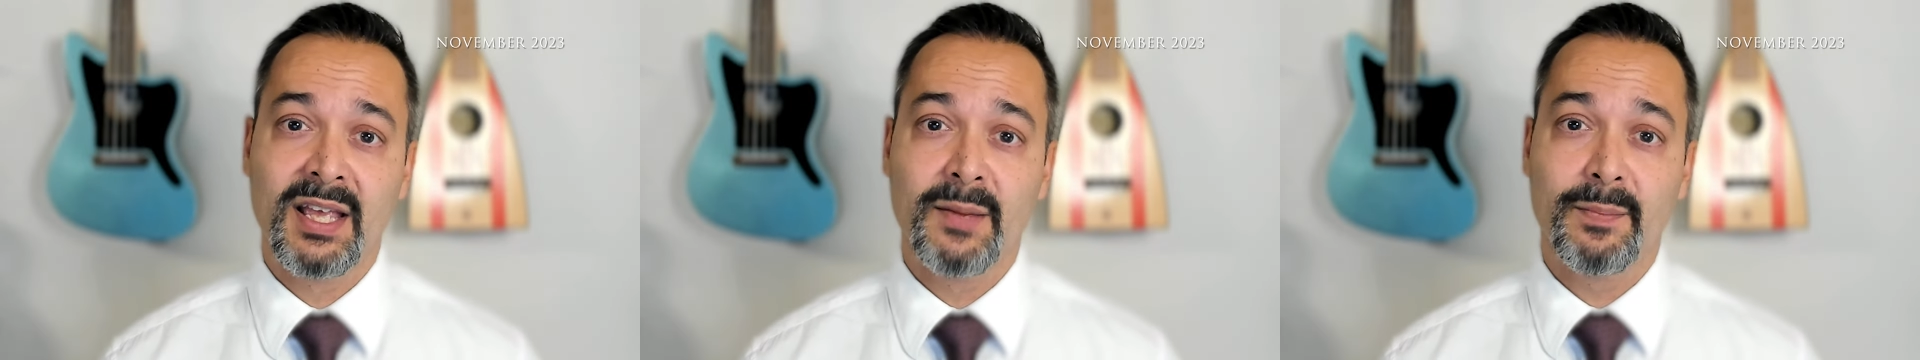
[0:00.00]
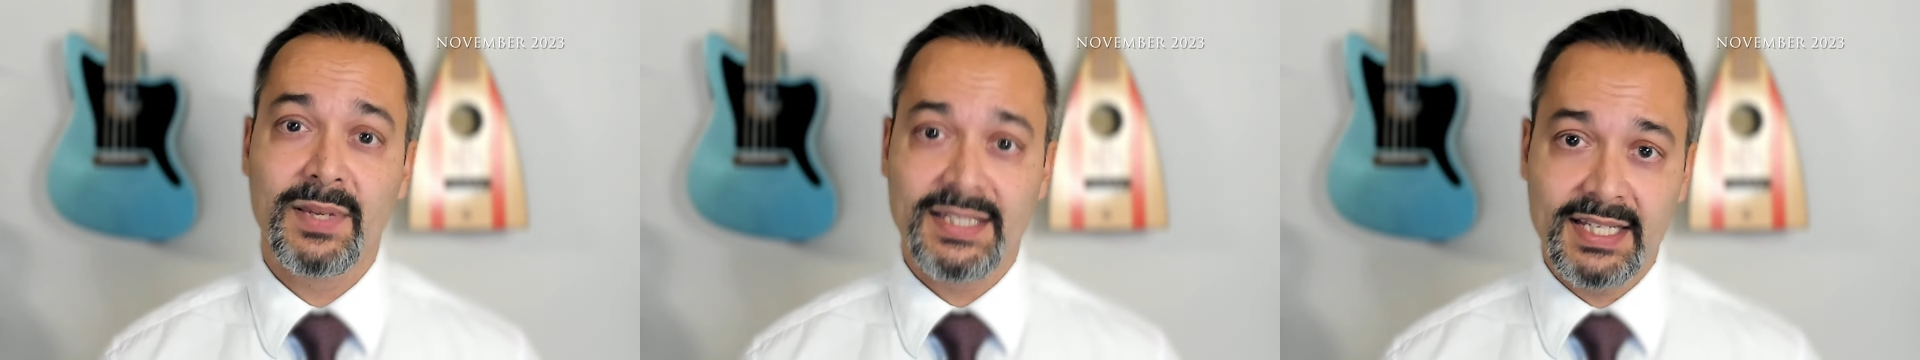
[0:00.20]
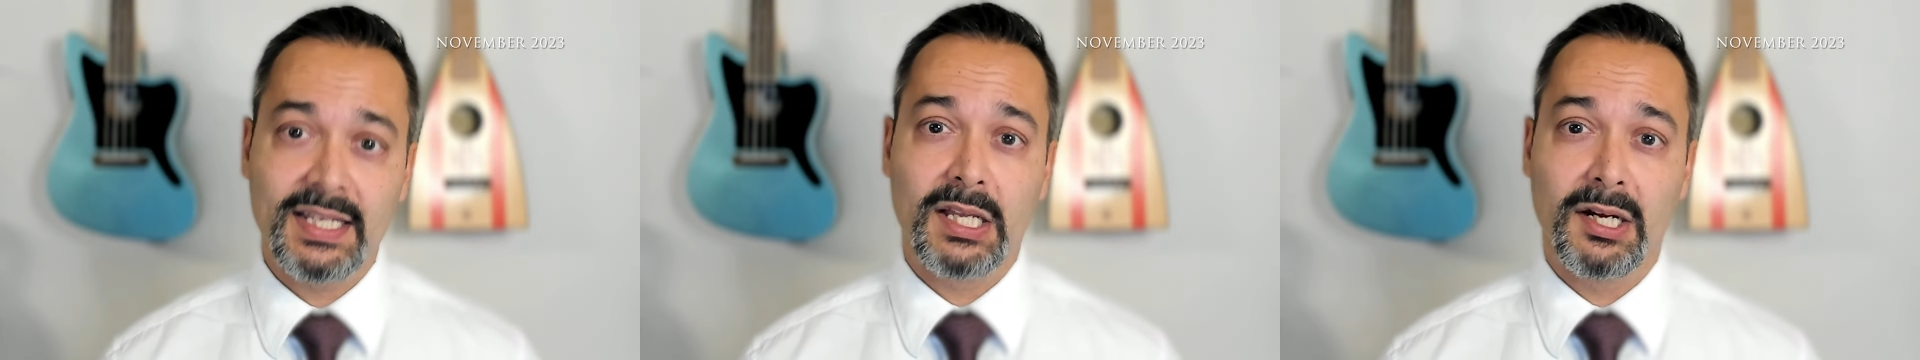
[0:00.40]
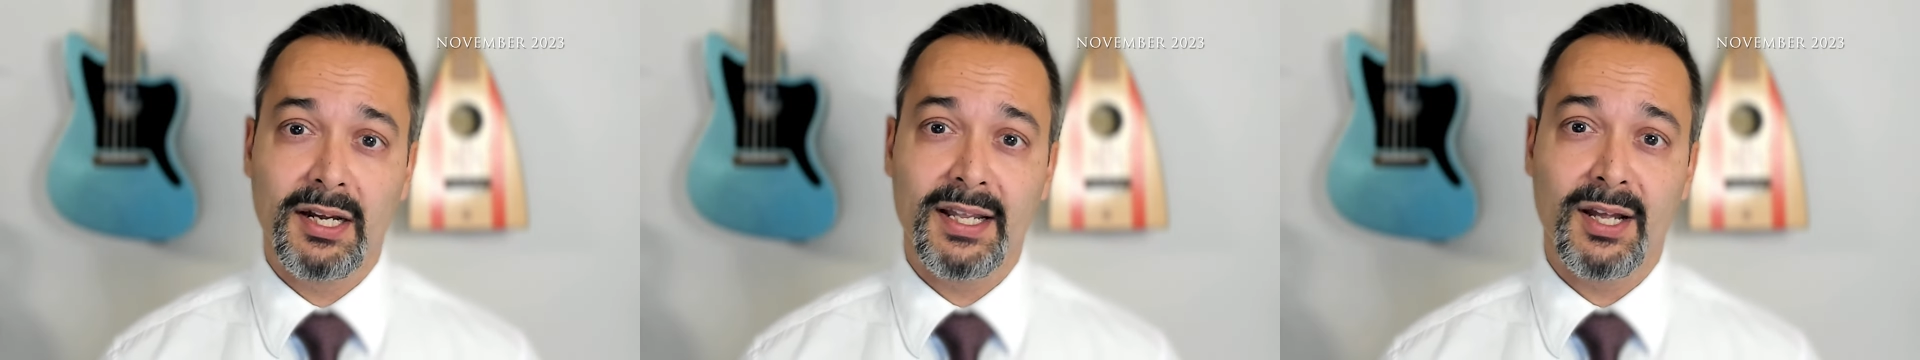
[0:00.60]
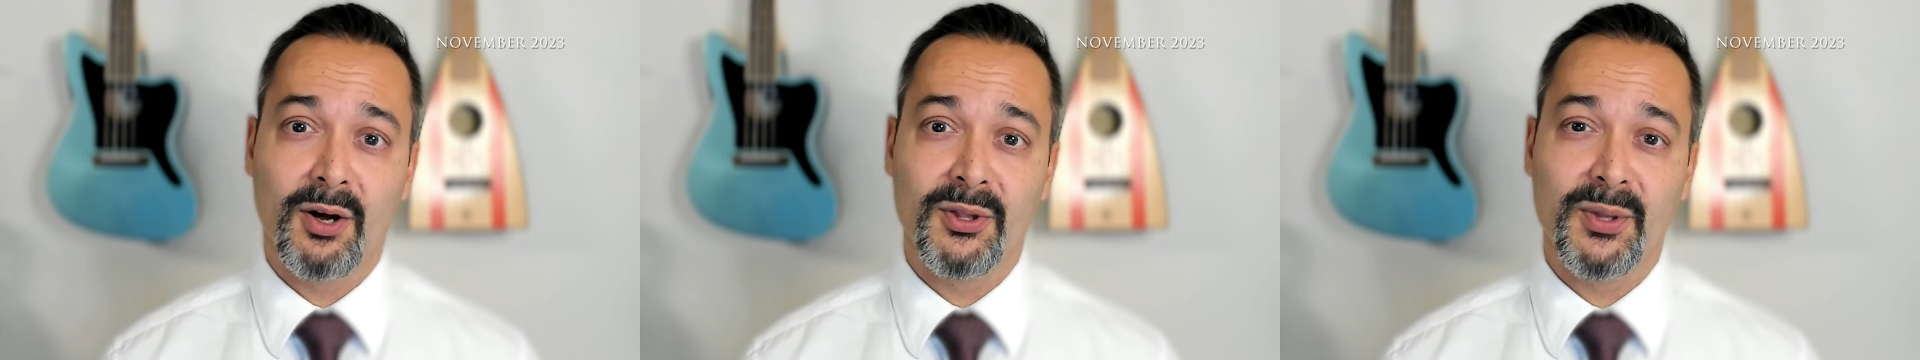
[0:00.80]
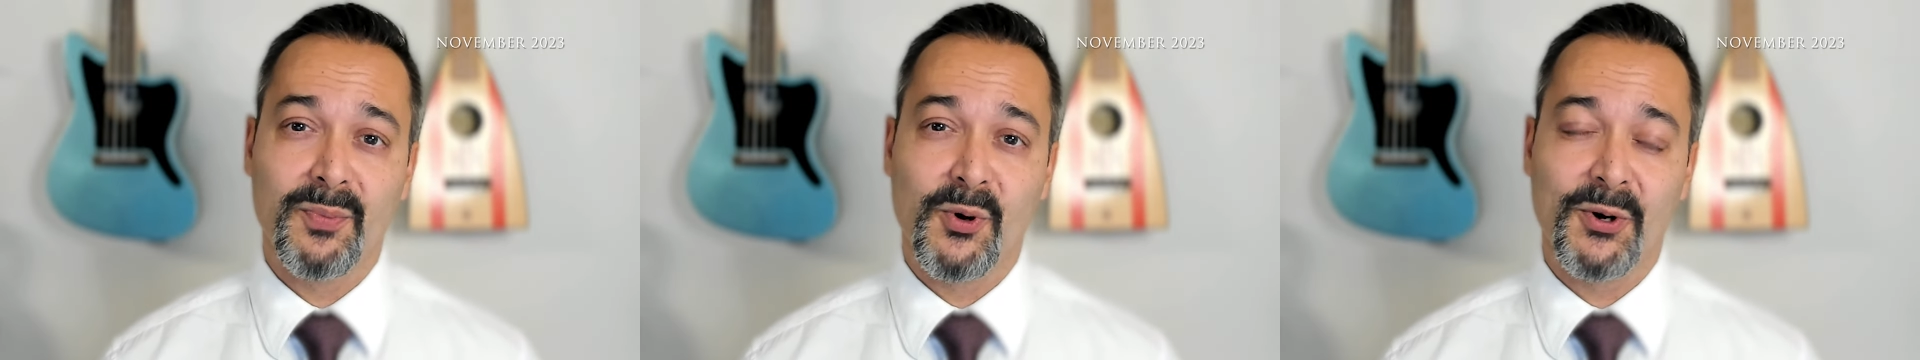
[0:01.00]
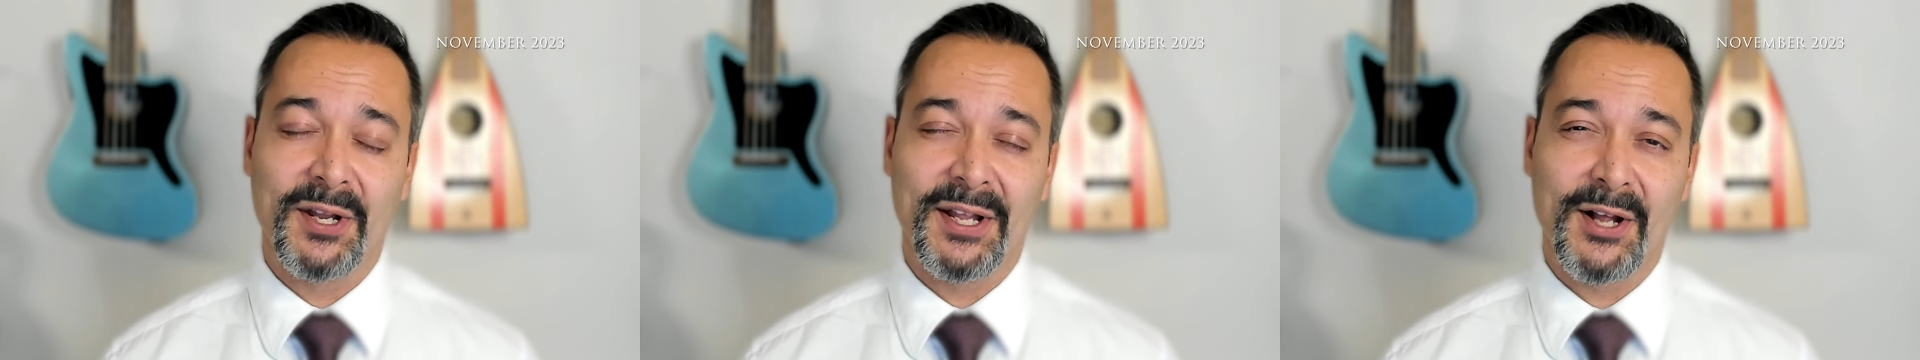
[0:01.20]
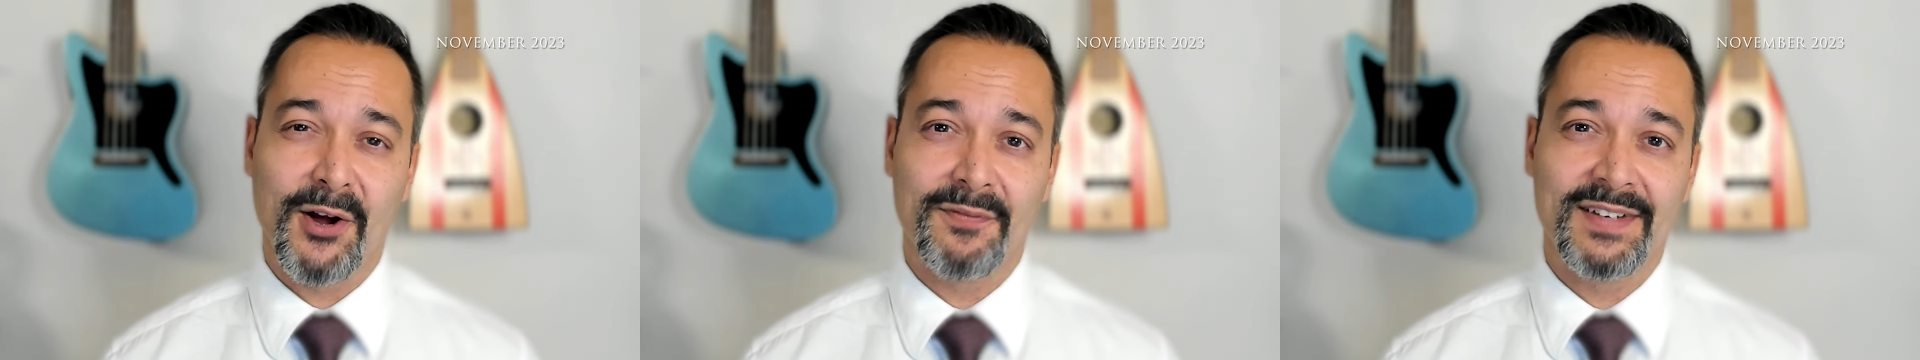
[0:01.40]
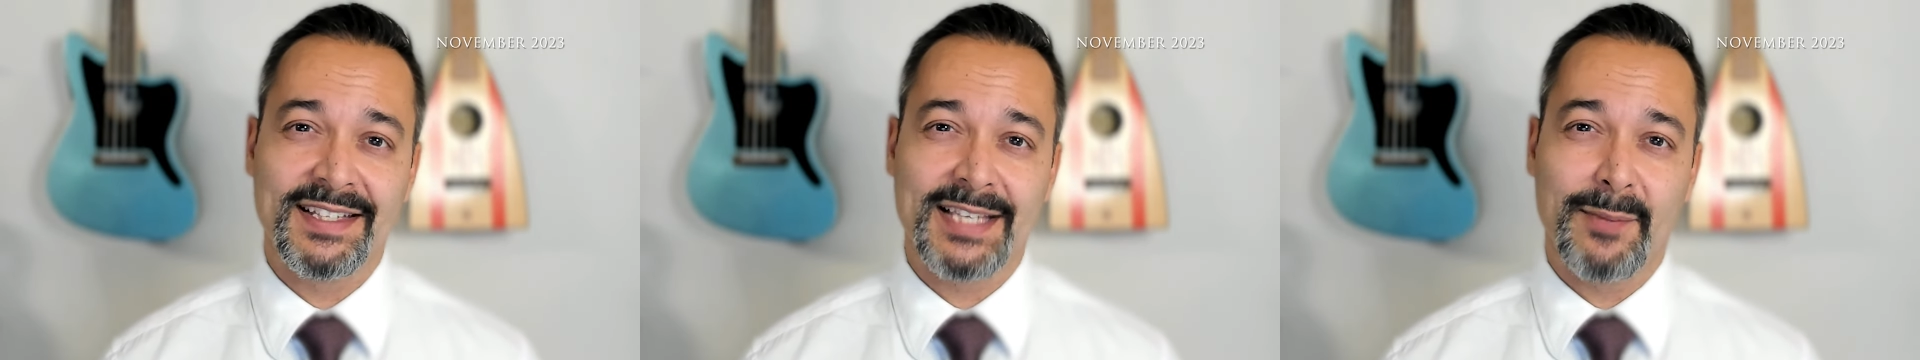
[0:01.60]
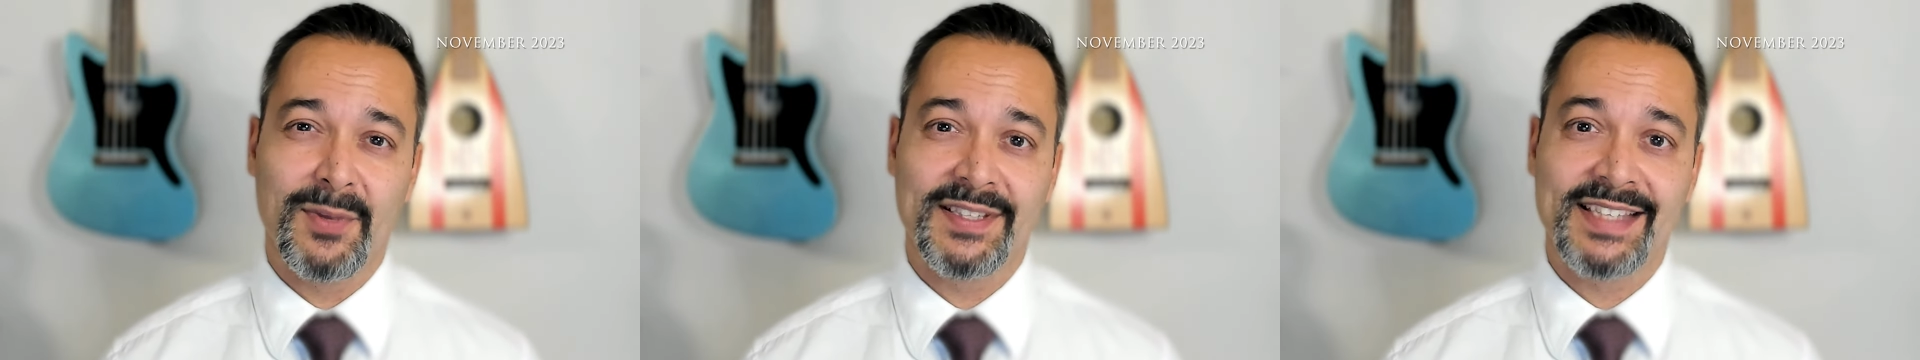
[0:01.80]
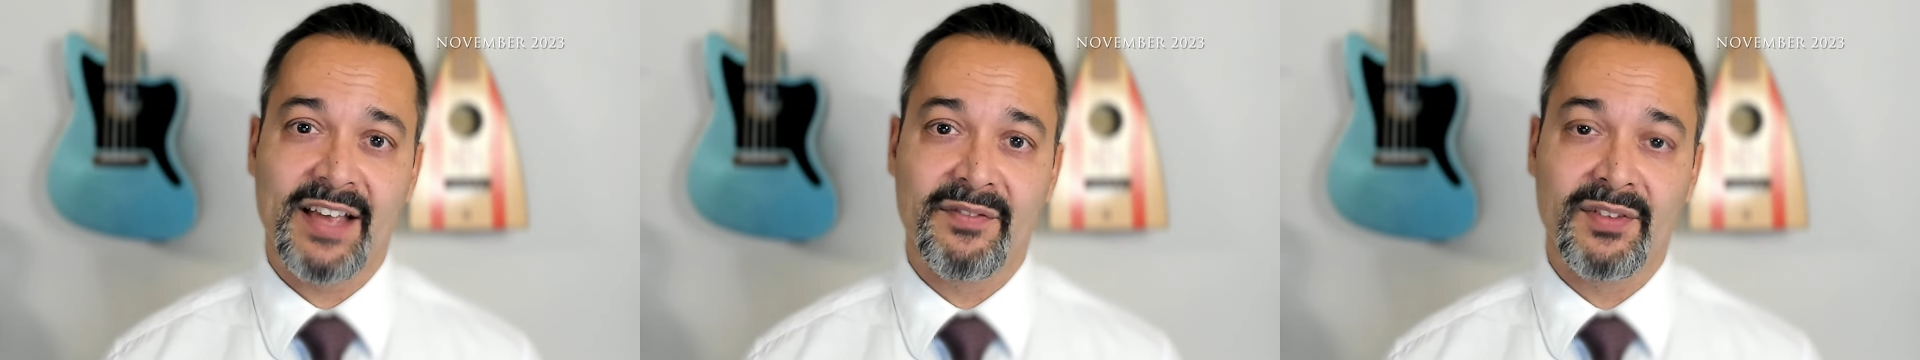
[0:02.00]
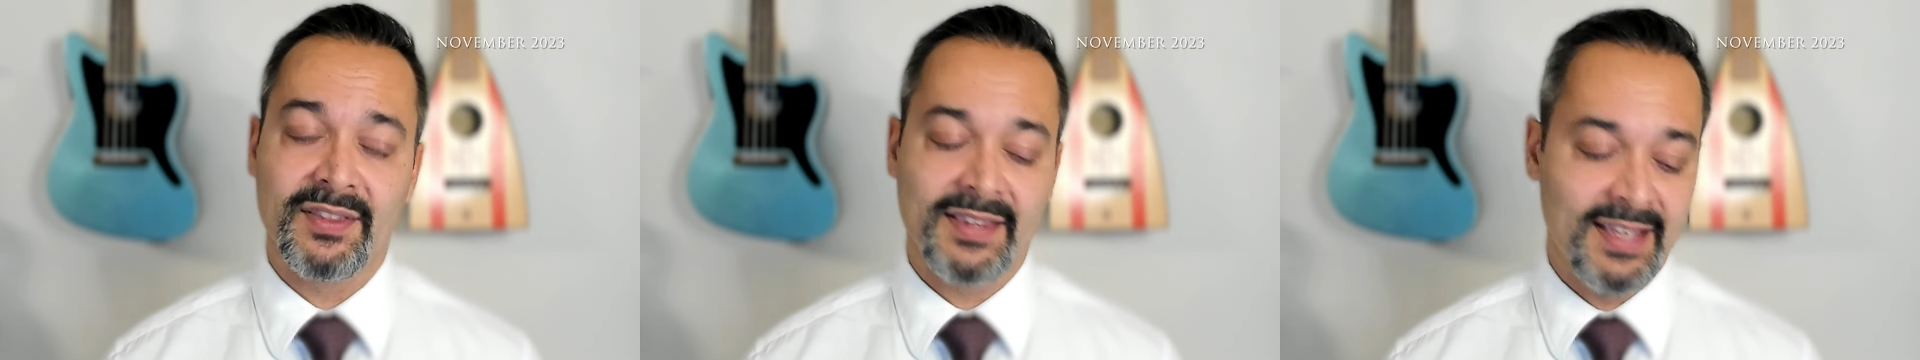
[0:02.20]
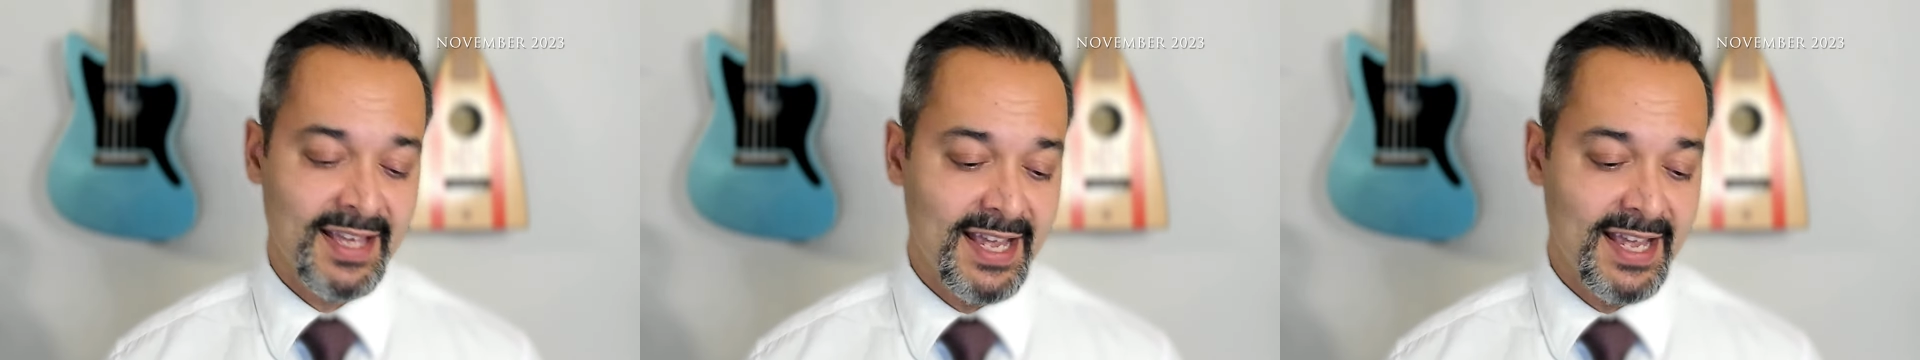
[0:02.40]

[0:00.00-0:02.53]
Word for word: particularly on the morning of December 7th